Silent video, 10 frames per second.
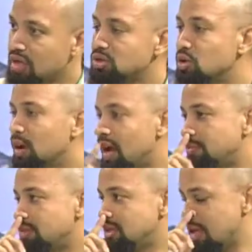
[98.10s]
So what
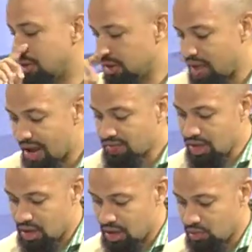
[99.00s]
happens is that you have the E,